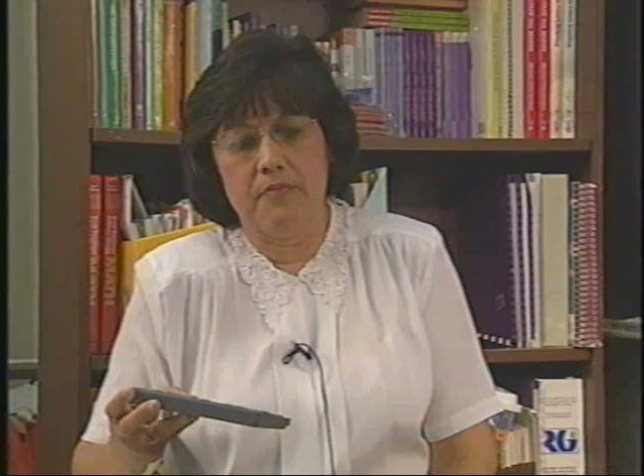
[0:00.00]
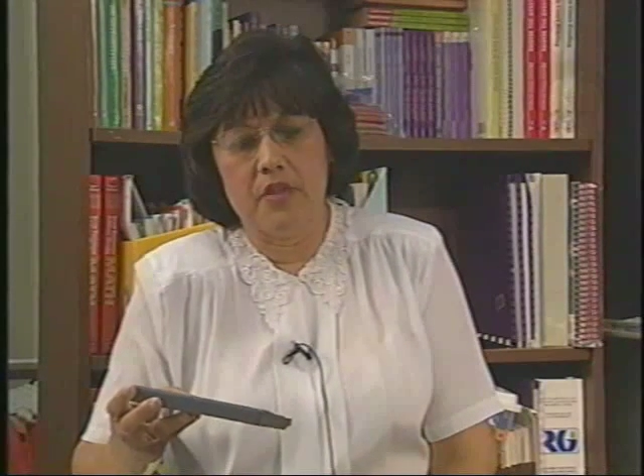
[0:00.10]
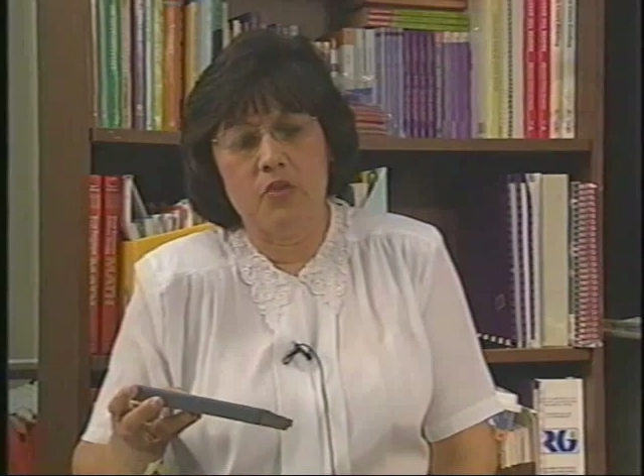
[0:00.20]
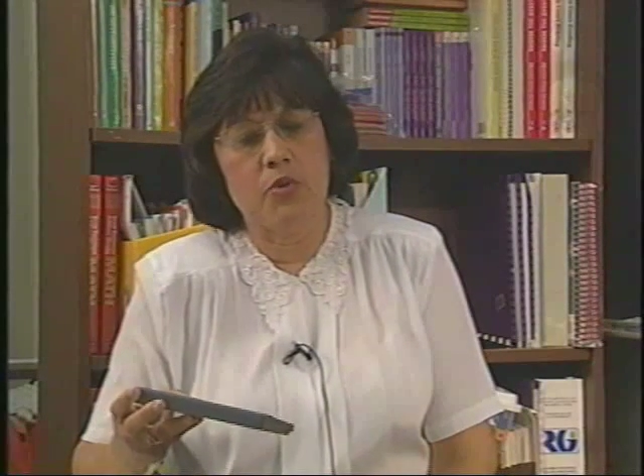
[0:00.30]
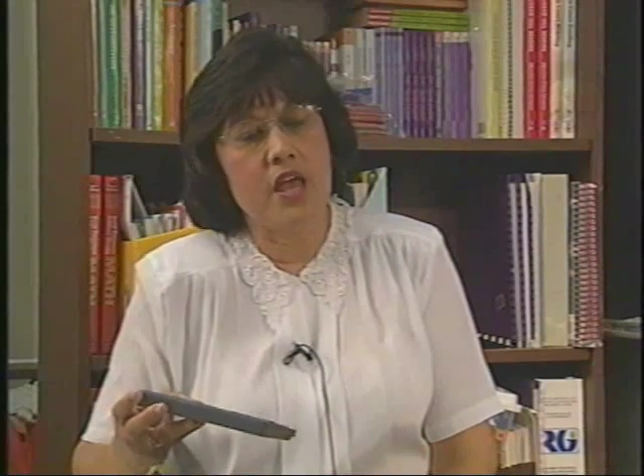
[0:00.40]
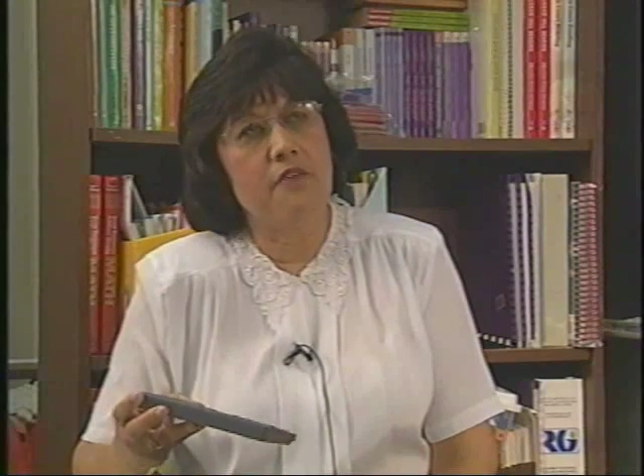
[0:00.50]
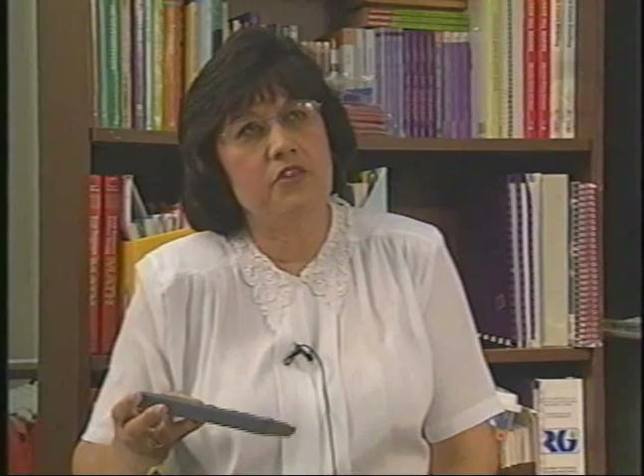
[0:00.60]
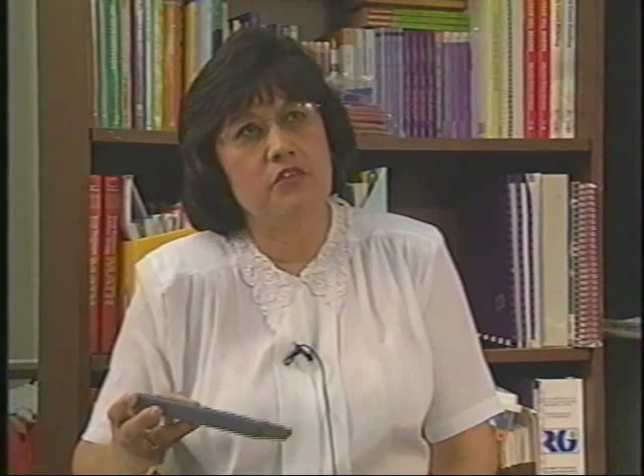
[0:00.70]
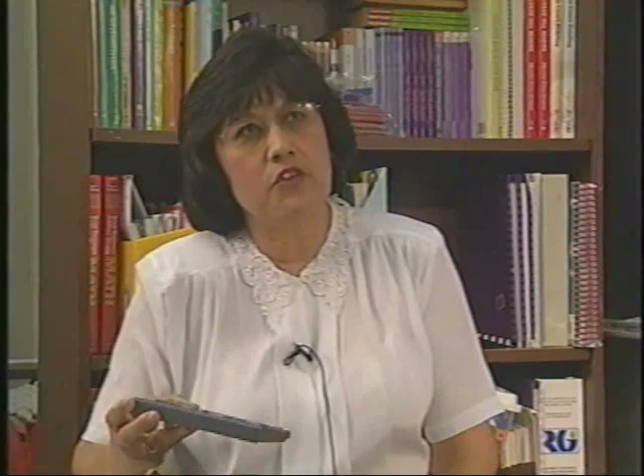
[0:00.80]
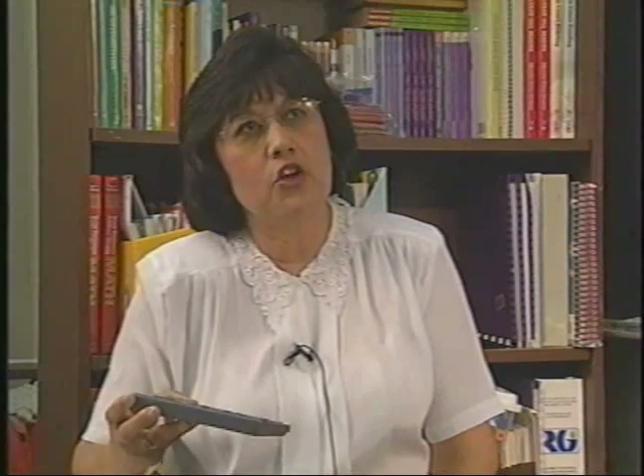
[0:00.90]
he would have
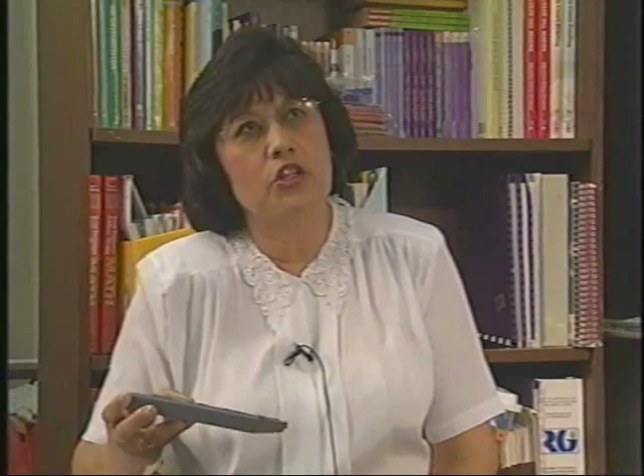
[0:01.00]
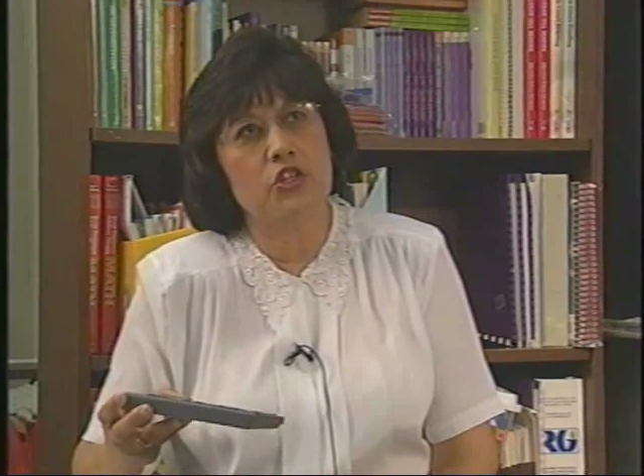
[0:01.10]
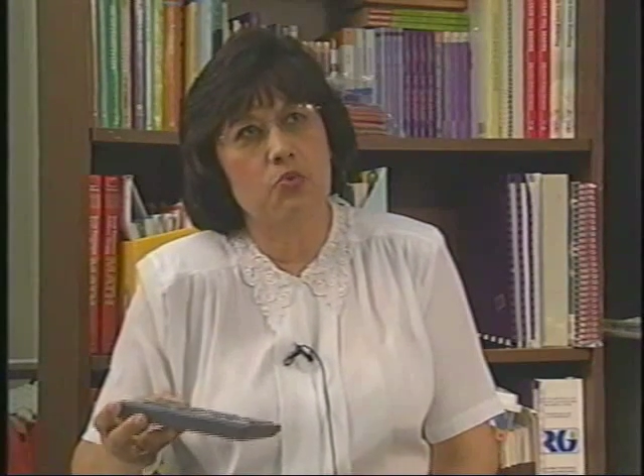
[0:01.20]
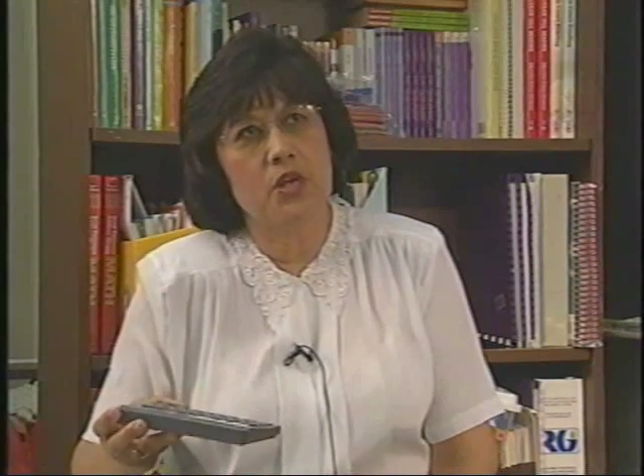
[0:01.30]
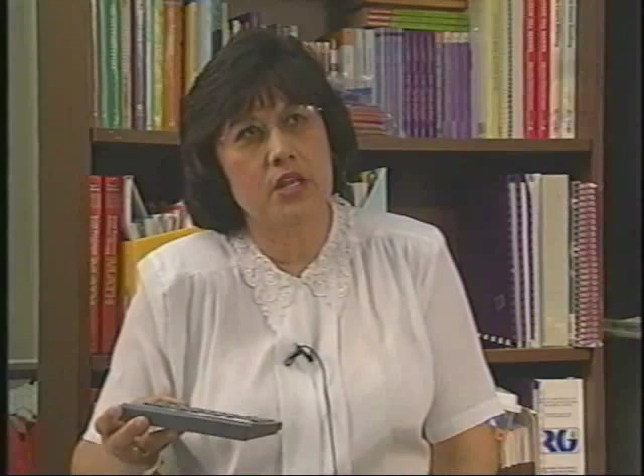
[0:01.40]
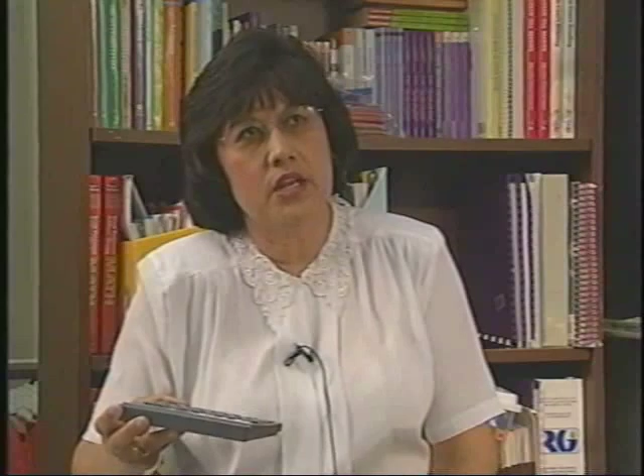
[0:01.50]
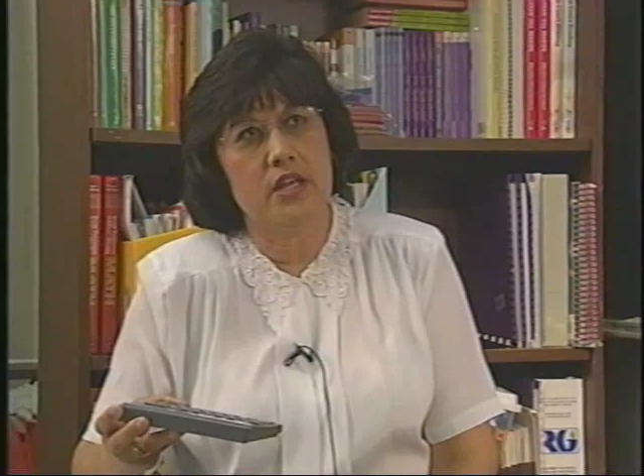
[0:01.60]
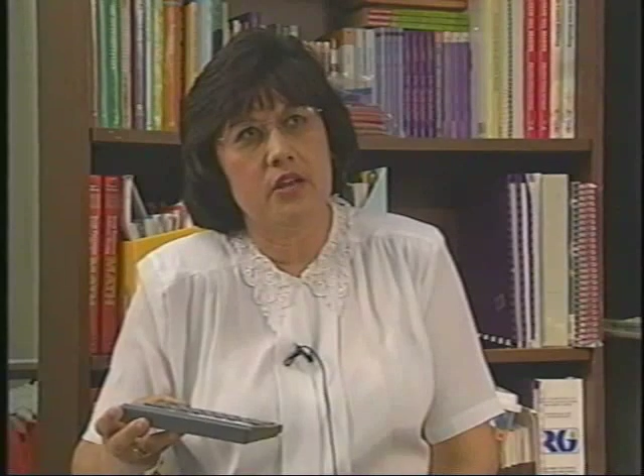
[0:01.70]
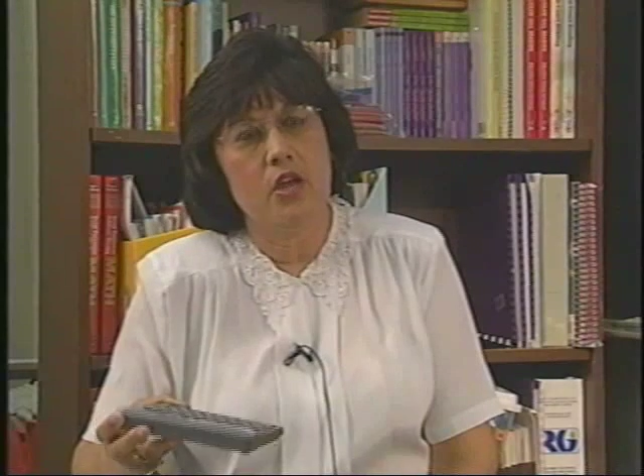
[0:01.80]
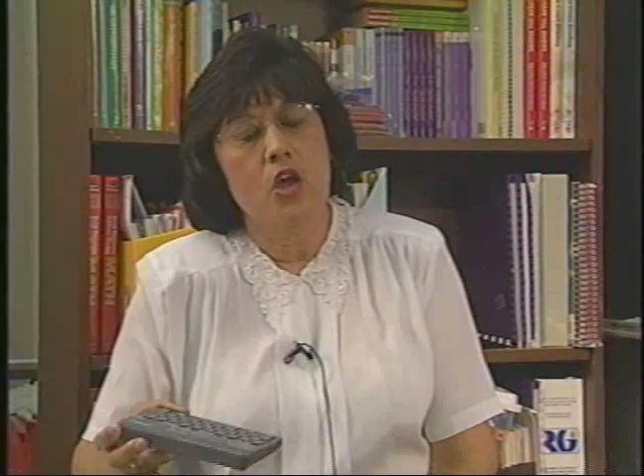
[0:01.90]
difficulty reading it.